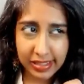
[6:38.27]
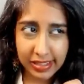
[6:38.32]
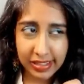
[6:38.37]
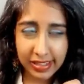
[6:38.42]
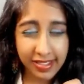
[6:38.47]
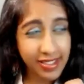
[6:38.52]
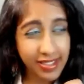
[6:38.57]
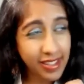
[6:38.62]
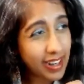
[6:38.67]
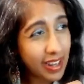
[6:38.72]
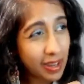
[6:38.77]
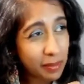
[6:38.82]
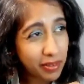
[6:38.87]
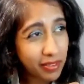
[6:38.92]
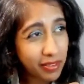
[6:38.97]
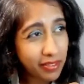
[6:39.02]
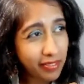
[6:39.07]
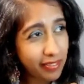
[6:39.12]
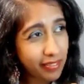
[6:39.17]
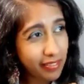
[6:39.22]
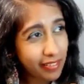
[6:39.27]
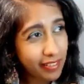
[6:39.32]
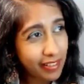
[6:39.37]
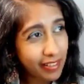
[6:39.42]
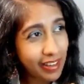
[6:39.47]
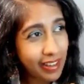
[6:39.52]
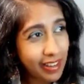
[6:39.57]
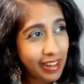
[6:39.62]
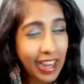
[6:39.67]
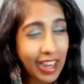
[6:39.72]
Does that happen?
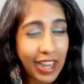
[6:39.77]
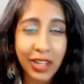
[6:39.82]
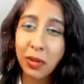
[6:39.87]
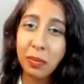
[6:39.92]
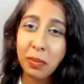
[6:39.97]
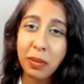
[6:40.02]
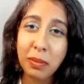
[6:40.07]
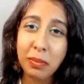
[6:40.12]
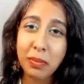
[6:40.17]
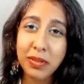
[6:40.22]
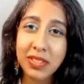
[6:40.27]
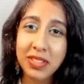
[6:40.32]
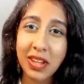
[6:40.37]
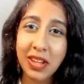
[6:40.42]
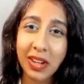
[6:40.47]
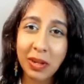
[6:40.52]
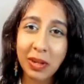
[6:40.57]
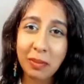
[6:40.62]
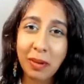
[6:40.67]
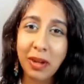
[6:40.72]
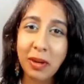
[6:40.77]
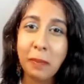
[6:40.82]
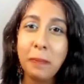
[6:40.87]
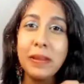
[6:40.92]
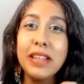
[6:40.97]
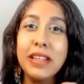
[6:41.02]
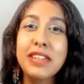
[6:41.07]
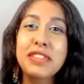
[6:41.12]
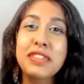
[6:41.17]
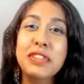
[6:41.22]
I know people talk about
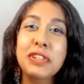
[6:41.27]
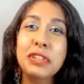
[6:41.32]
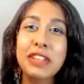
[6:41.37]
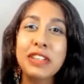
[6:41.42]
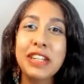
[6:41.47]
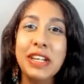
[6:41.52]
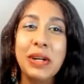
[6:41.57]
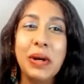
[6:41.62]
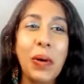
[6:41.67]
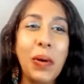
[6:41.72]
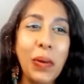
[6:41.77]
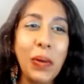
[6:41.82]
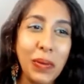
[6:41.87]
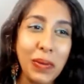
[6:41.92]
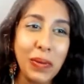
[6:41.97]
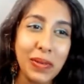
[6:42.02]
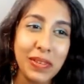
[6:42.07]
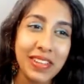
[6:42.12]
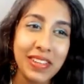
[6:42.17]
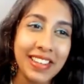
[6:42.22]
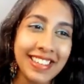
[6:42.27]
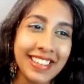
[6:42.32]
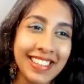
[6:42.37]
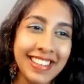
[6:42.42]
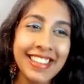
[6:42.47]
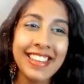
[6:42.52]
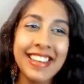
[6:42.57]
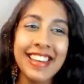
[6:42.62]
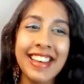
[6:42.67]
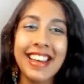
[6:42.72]
blistering cold
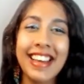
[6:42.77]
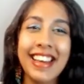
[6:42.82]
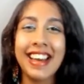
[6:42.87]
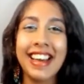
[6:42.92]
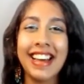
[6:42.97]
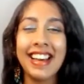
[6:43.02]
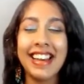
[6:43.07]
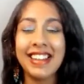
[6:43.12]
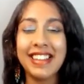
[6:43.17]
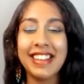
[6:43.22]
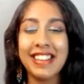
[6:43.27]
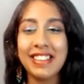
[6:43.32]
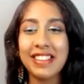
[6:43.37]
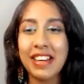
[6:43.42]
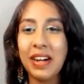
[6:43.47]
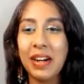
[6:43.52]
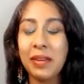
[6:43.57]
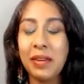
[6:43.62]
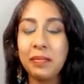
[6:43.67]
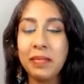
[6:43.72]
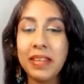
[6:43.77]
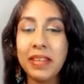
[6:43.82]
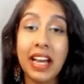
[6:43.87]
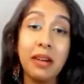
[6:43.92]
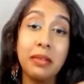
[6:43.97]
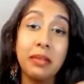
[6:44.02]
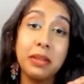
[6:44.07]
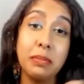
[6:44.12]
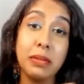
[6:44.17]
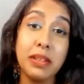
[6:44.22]
and
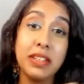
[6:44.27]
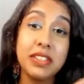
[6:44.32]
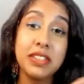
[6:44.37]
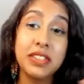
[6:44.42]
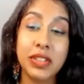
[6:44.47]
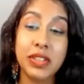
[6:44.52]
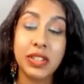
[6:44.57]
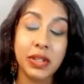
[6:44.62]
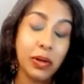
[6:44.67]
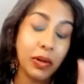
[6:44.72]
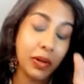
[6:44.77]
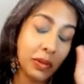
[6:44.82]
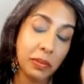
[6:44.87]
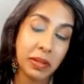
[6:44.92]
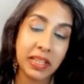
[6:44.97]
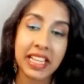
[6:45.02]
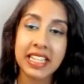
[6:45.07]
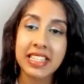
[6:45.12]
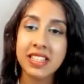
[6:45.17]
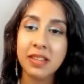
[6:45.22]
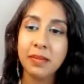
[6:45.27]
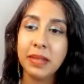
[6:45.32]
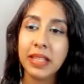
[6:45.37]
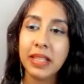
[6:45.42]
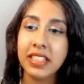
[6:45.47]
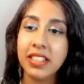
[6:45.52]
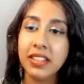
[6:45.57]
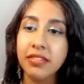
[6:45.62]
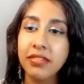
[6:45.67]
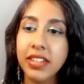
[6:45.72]
yeah, blistering cold, but that's something
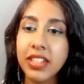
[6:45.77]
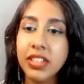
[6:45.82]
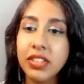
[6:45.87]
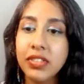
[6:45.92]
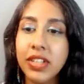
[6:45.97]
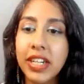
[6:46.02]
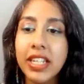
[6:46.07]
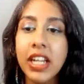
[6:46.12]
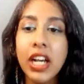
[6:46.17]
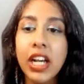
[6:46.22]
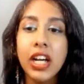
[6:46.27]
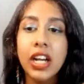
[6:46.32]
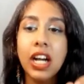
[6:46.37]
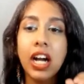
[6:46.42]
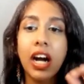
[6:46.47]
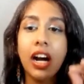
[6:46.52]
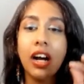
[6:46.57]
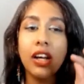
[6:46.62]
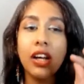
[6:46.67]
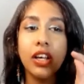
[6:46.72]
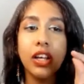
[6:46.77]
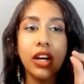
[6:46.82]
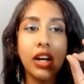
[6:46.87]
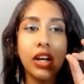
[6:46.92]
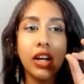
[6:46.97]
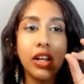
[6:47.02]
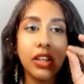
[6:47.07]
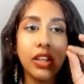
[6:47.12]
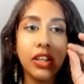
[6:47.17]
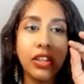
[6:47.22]
different, right?
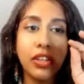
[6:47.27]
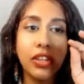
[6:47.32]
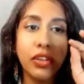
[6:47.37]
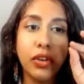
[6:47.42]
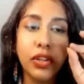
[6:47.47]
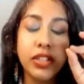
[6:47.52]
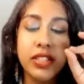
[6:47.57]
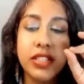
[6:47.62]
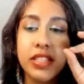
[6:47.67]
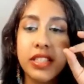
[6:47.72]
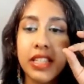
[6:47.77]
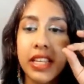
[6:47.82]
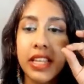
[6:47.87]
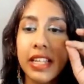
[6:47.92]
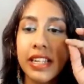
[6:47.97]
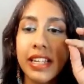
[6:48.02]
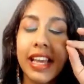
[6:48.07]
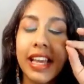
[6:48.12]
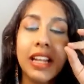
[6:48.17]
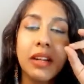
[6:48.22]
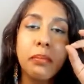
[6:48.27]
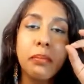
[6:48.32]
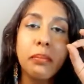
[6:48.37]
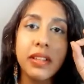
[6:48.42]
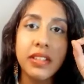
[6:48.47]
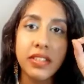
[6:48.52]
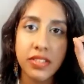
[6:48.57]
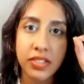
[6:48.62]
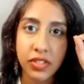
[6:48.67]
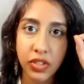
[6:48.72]
Your skin can
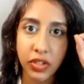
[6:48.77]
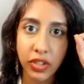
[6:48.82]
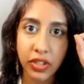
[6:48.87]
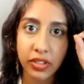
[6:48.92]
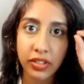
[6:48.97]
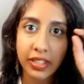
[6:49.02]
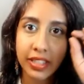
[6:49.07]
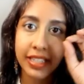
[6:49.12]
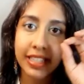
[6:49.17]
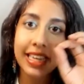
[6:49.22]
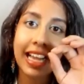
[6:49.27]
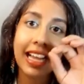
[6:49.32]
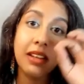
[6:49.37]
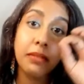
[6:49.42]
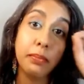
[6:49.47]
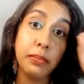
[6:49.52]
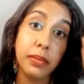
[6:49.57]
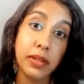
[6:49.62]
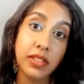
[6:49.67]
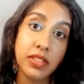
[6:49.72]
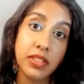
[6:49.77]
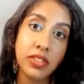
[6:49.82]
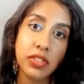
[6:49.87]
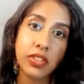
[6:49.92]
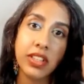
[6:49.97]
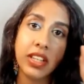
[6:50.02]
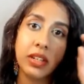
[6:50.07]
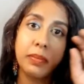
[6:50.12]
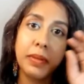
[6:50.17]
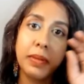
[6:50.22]
blister. Can blister,
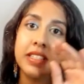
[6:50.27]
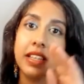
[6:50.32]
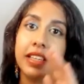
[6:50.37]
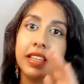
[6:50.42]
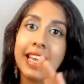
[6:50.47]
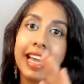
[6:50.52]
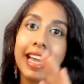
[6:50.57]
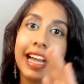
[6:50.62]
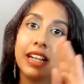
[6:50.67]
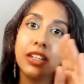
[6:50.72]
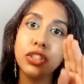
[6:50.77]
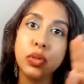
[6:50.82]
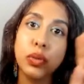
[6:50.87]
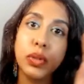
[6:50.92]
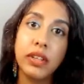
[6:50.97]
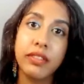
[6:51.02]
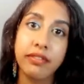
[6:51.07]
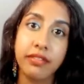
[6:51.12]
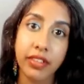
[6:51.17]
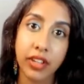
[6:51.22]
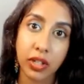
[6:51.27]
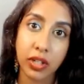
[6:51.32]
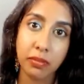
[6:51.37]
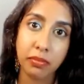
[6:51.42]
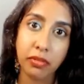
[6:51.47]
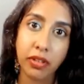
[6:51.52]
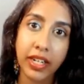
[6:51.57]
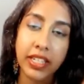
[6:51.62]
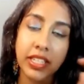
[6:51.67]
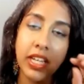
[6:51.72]
that means it can do the verb,
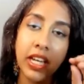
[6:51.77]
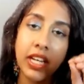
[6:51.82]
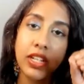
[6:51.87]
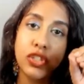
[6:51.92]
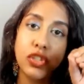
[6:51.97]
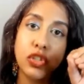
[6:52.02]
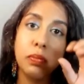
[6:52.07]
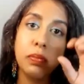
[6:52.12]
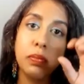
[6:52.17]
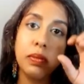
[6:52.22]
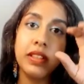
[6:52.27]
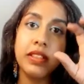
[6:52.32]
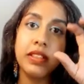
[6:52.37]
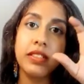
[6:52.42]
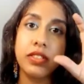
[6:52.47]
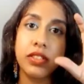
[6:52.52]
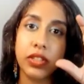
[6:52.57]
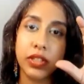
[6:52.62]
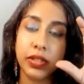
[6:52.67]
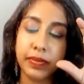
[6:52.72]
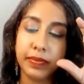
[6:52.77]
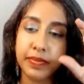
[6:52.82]
right? To blister.